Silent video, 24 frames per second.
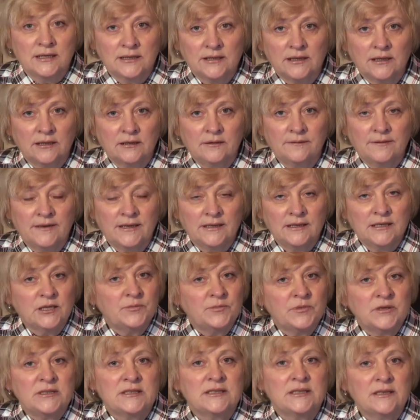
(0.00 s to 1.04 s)
They fly
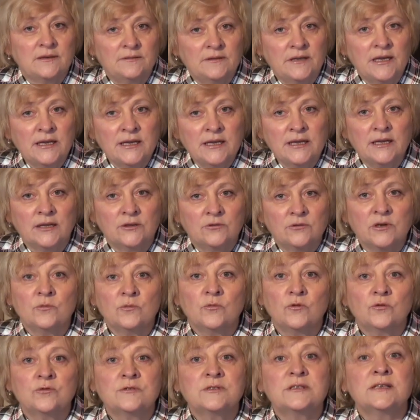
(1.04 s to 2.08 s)
zigzag,
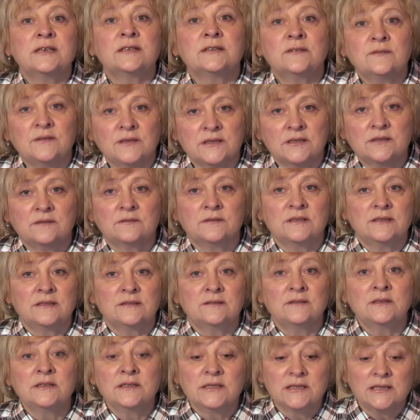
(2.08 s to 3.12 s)
join, break up,
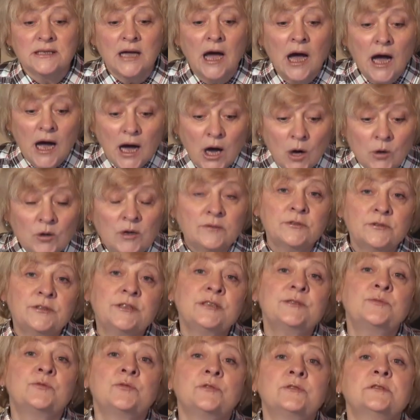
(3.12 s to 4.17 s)
light up,
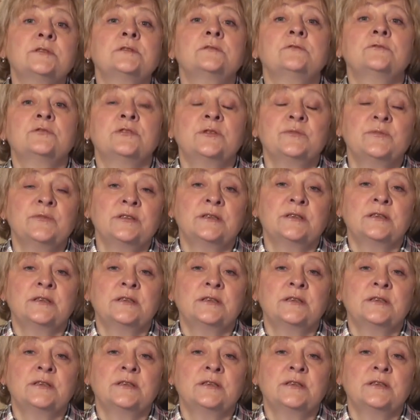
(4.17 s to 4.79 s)
and go out.